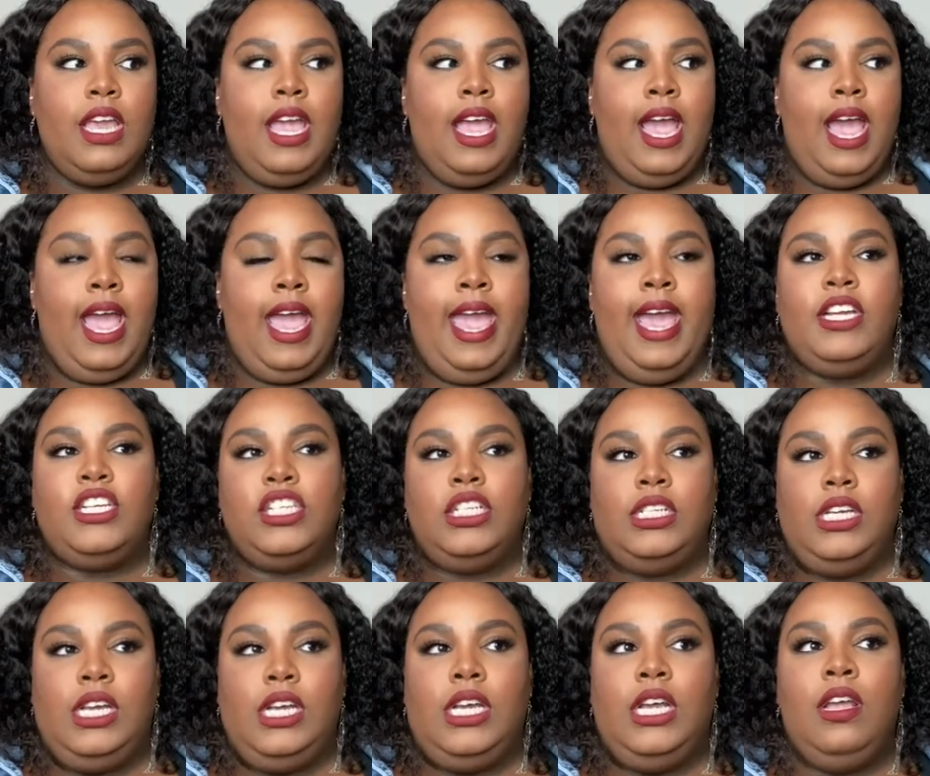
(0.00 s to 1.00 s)
I
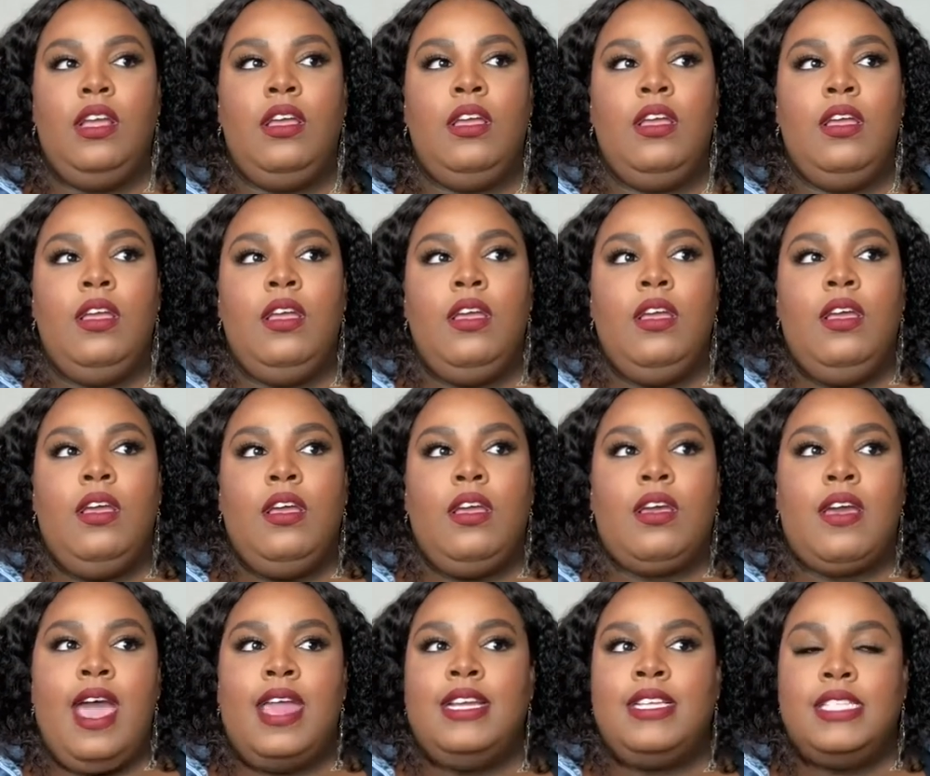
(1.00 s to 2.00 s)
actually
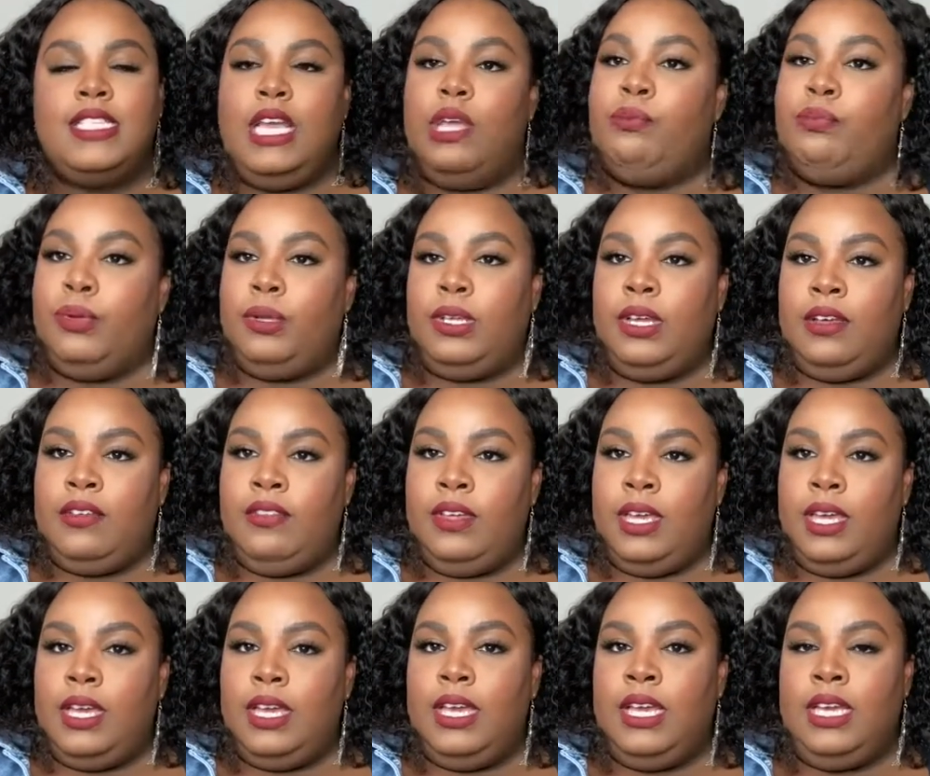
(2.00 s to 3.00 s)
got a sample of
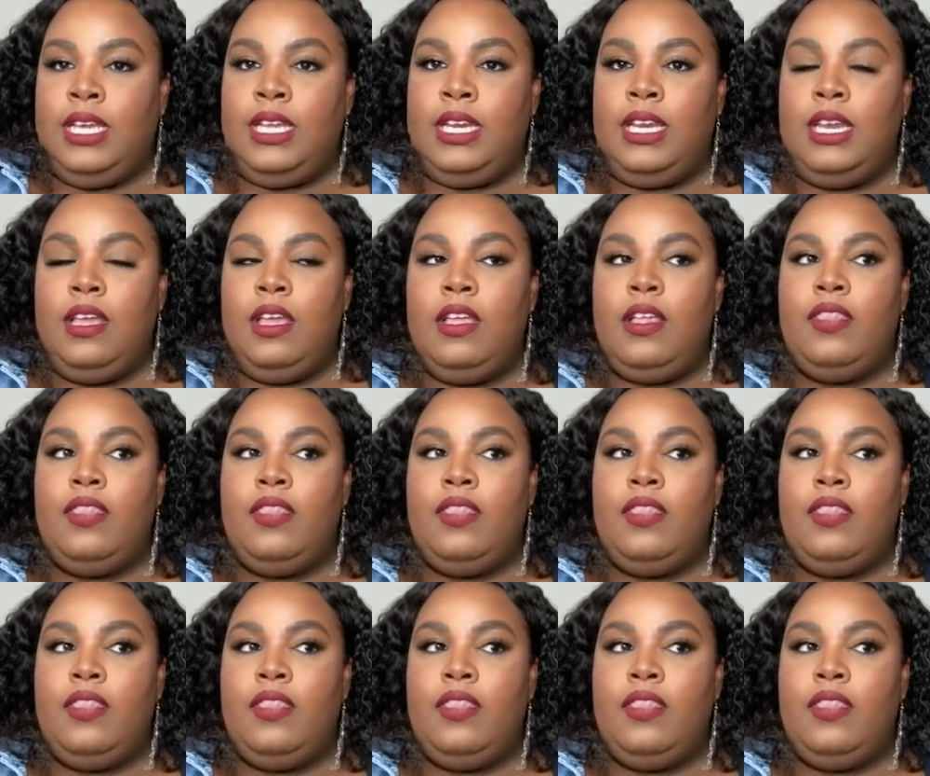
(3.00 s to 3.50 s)
it in